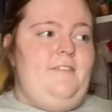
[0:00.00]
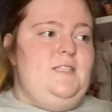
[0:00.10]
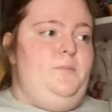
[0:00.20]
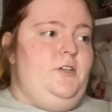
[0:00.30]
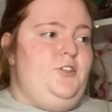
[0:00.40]
This
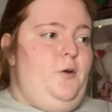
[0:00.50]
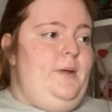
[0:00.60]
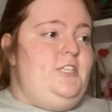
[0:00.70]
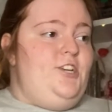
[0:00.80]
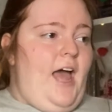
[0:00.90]
Book Trope
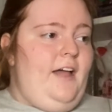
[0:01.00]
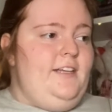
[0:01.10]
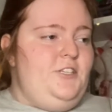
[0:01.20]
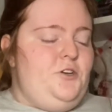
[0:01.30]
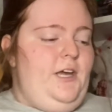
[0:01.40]

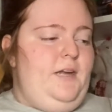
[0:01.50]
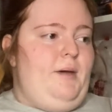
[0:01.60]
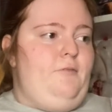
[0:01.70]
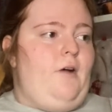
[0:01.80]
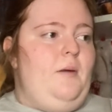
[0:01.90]
challenge created by
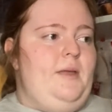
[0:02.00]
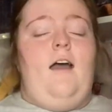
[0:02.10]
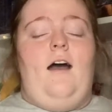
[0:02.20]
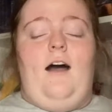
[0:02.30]
Robbie.